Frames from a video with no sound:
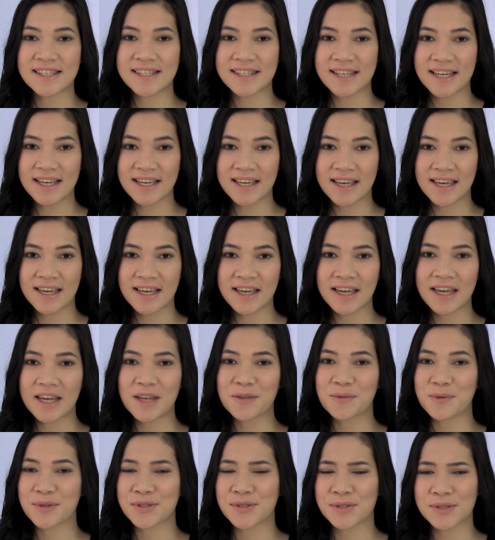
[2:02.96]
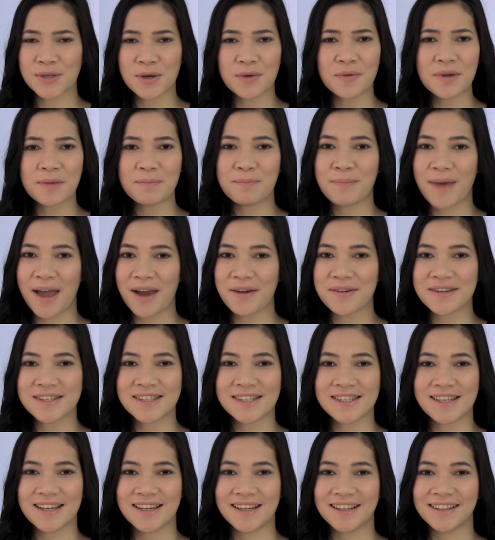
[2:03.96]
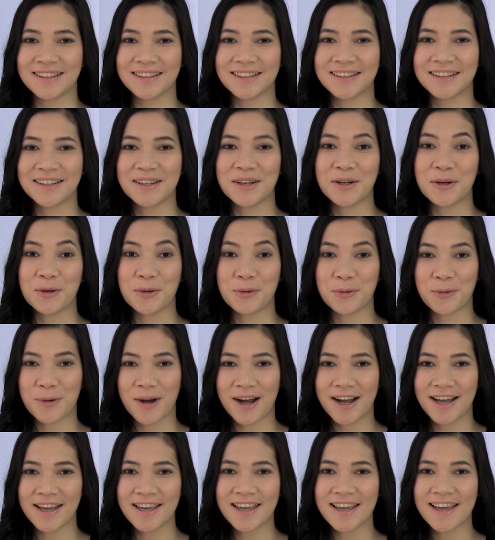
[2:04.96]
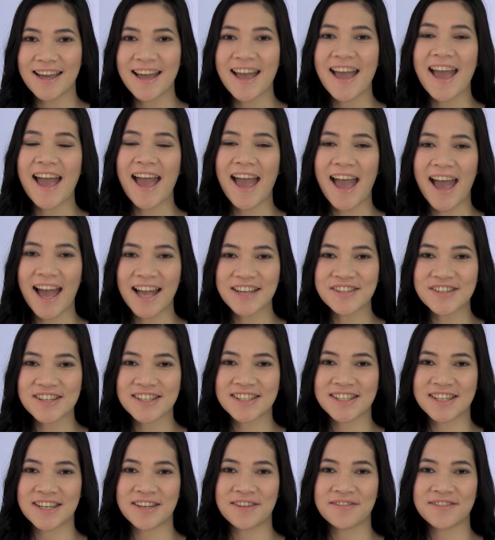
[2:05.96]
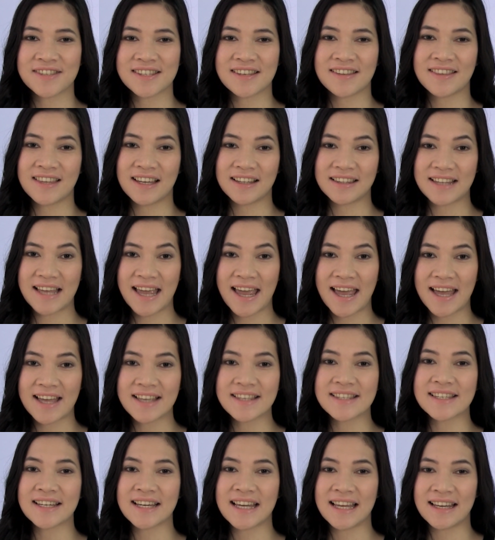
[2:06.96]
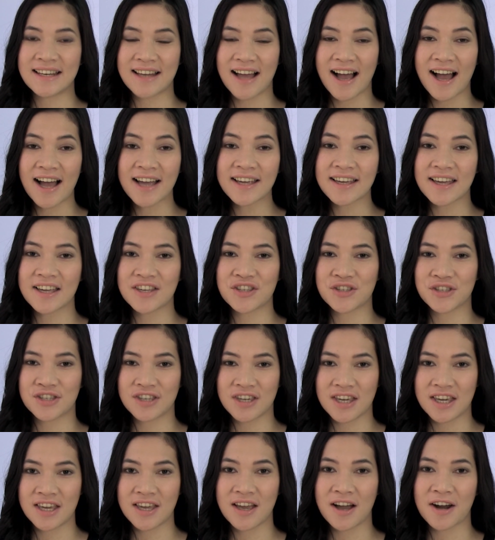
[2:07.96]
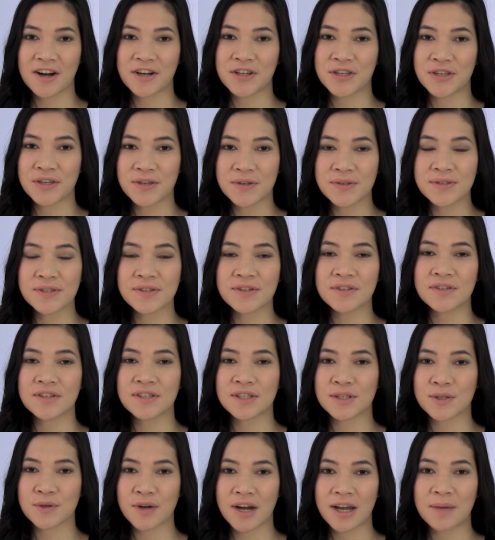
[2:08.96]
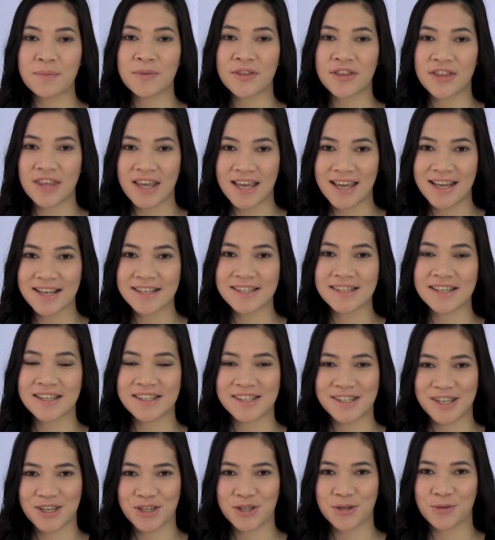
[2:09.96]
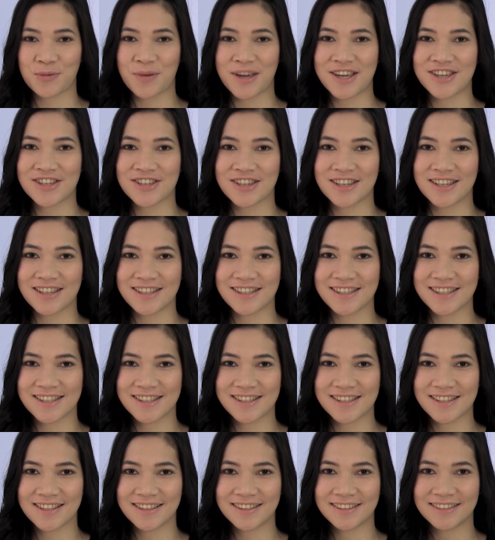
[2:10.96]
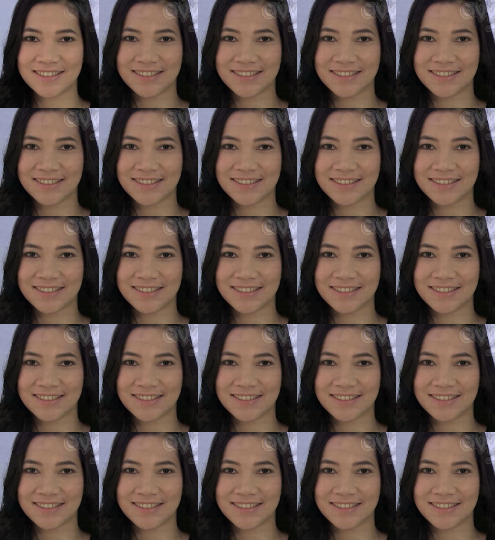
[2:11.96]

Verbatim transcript: singing, it was so embarrassing. Why? Adjectives that end in ing are used to describe things and situations.